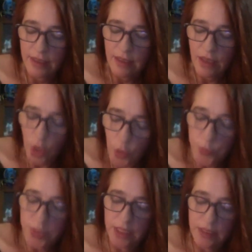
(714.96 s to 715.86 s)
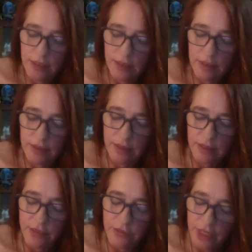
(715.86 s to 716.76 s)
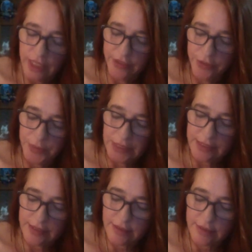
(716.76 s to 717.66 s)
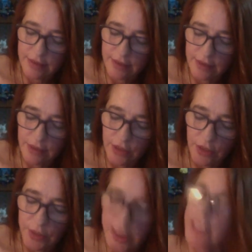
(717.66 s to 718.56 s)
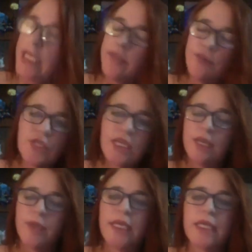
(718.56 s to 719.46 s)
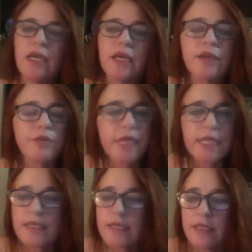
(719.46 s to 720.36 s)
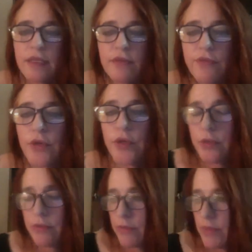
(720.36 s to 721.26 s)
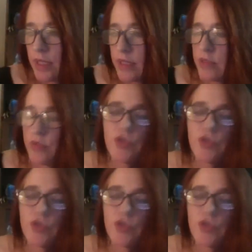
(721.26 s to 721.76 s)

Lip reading: open environment, you know? And another time I had gotten arrested for a social